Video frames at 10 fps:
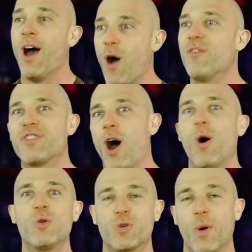of the
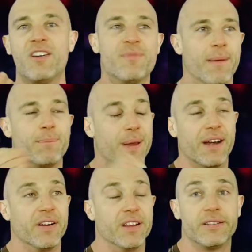whole 12-month
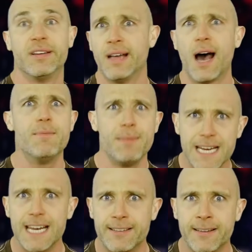period. I
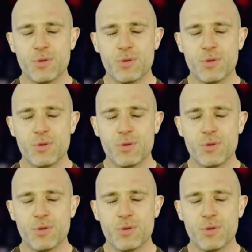mean it.